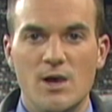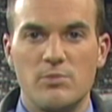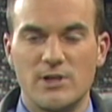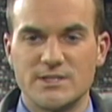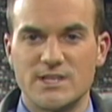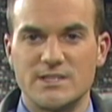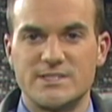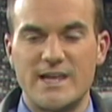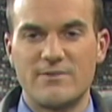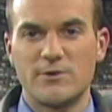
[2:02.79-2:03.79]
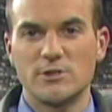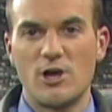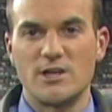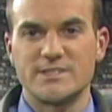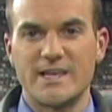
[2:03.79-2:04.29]
plus a Stanford
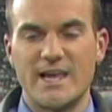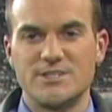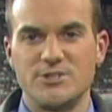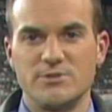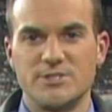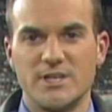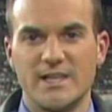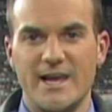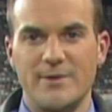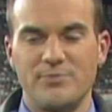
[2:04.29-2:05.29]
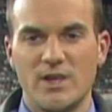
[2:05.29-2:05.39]
loss against UCLA.